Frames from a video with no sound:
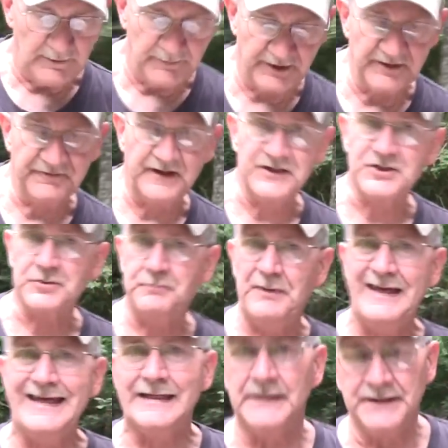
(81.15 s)
But if I
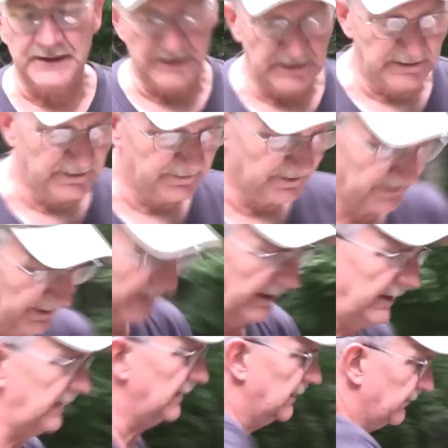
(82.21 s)
spin the
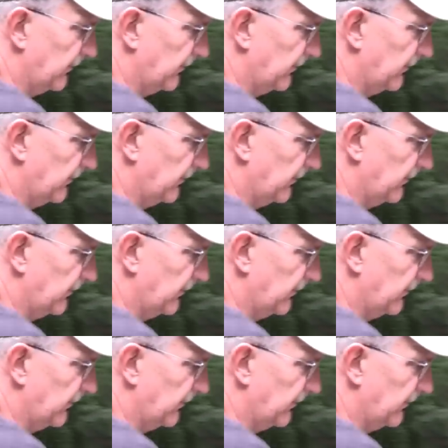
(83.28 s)
thing,